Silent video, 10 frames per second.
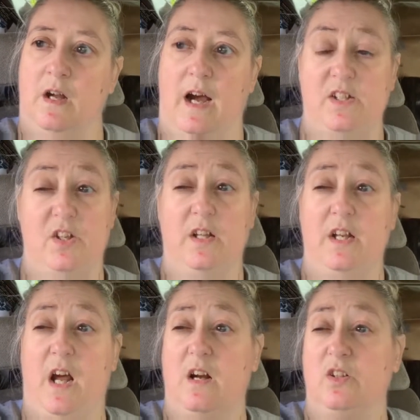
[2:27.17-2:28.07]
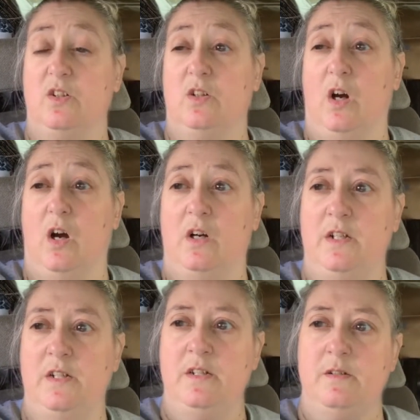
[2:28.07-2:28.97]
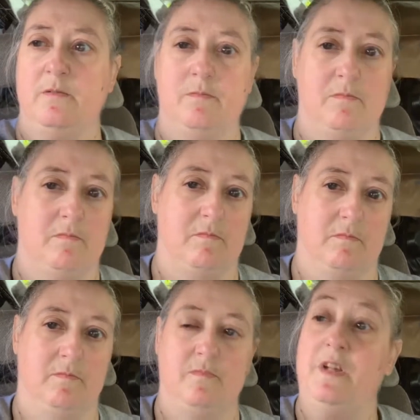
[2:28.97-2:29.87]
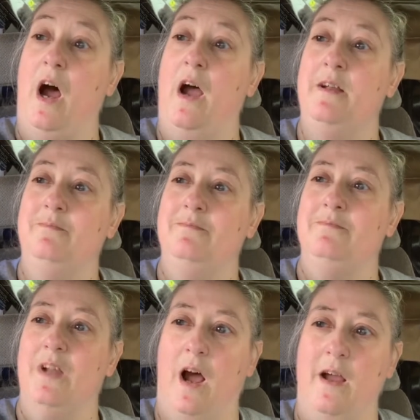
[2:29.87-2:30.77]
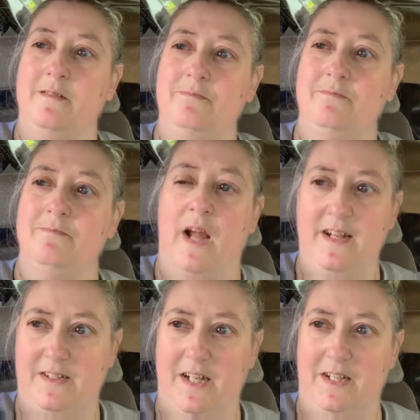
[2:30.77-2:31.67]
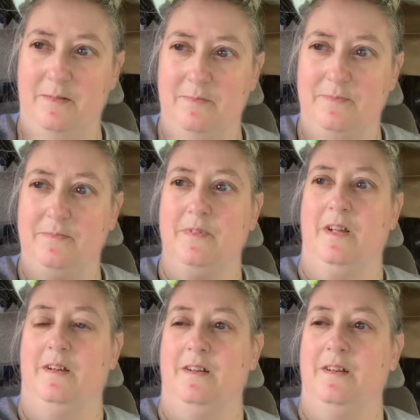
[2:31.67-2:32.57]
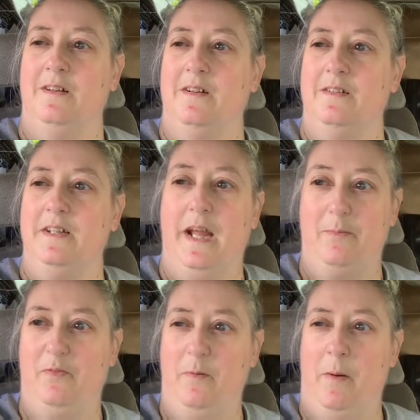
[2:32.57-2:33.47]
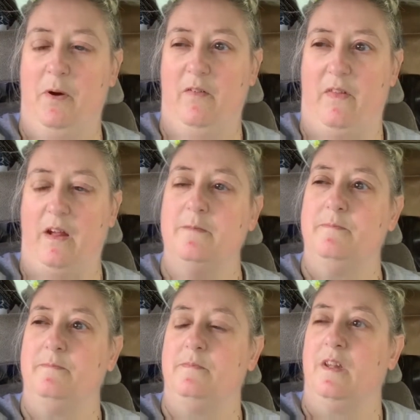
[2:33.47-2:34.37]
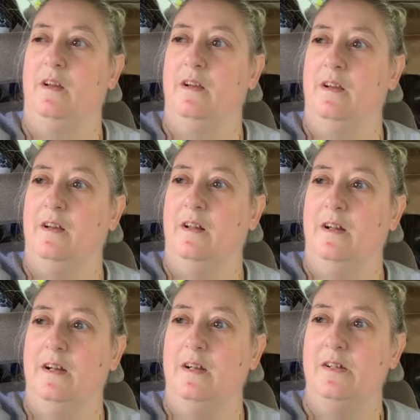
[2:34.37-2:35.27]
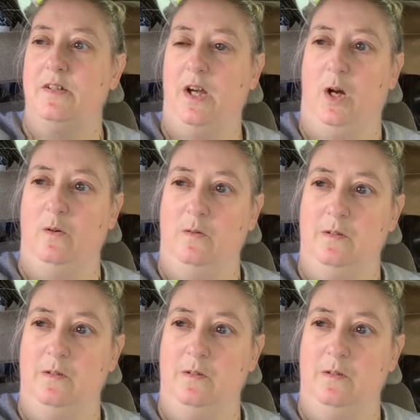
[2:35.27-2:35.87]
I saw the doctor on 9/9/19, the day before my birthday. So